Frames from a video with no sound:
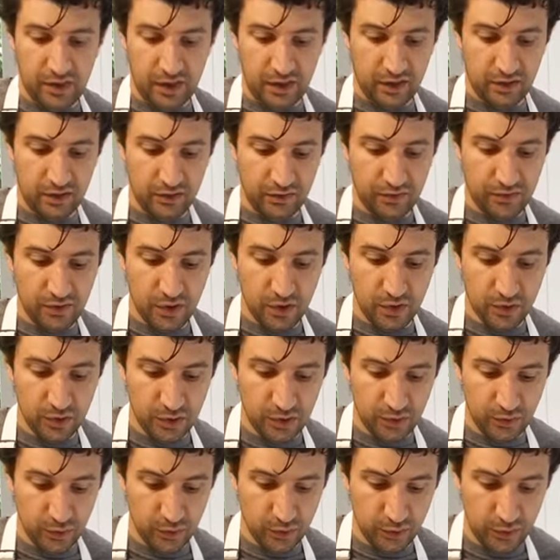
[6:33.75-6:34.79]
Those you
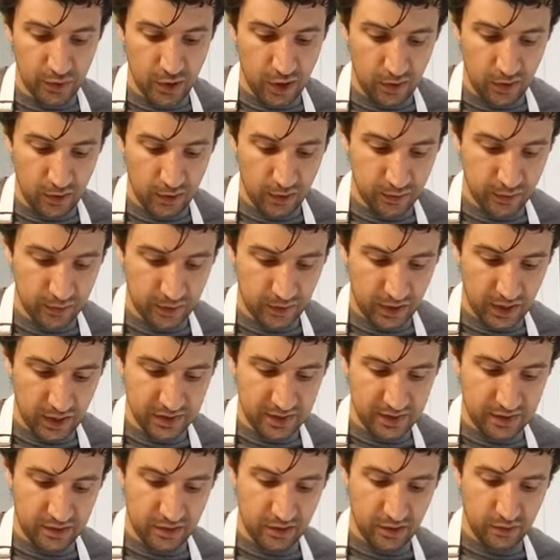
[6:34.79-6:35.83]
know us know we
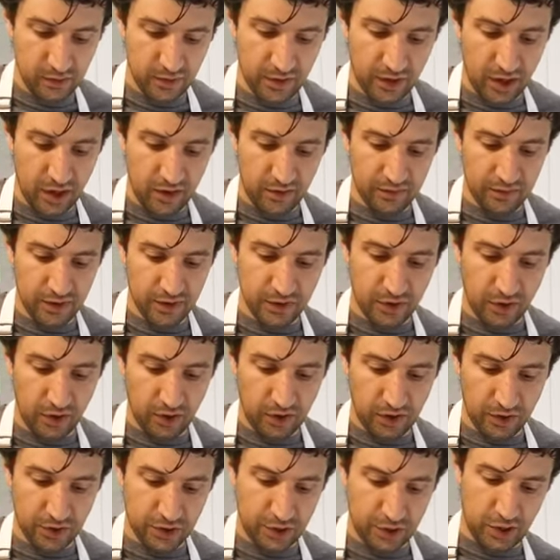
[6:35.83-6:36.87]
love the darker
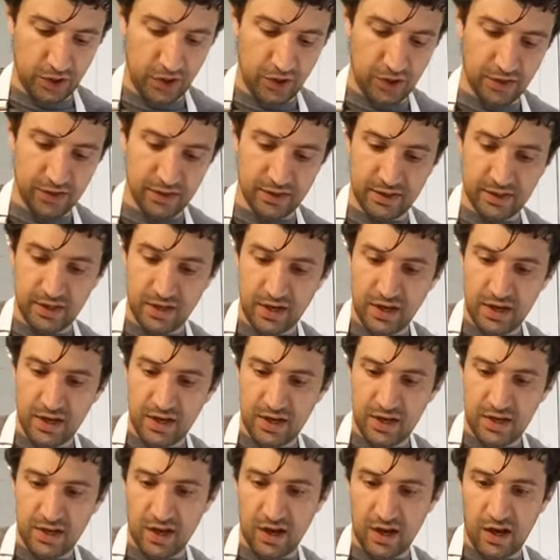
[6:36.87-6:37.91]
sugars. Um,
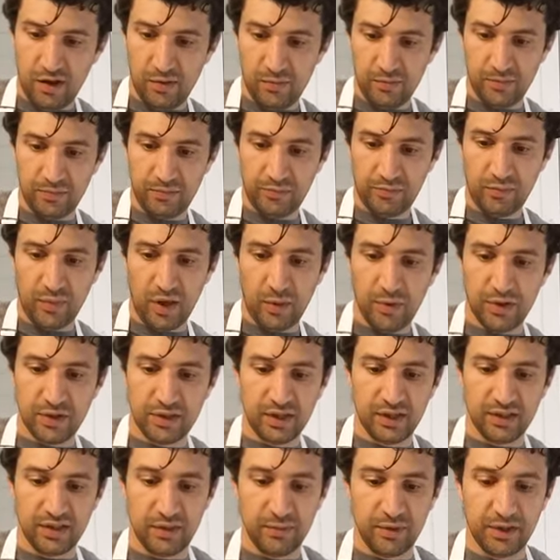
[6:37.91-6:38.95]
maybe it's because I'm a
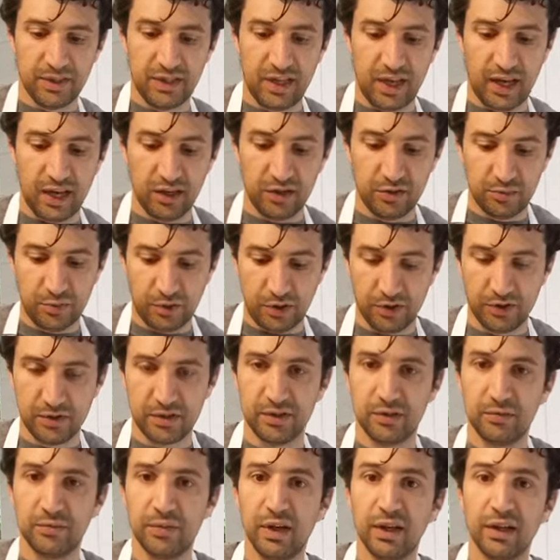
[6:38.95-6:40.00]
tanned person, but
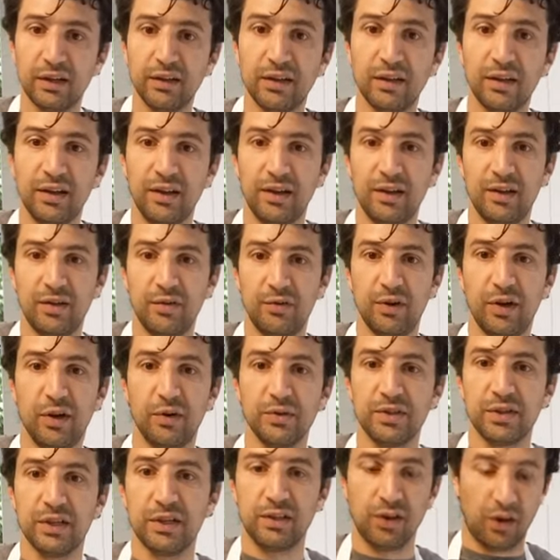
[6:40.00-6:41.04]
we always think
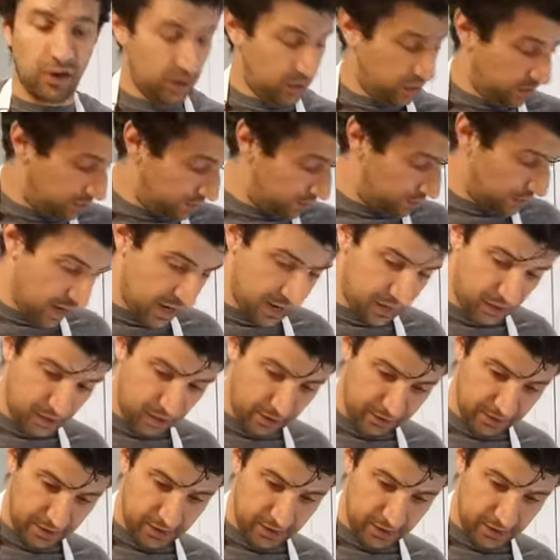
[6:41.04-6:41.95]
darker is better out here.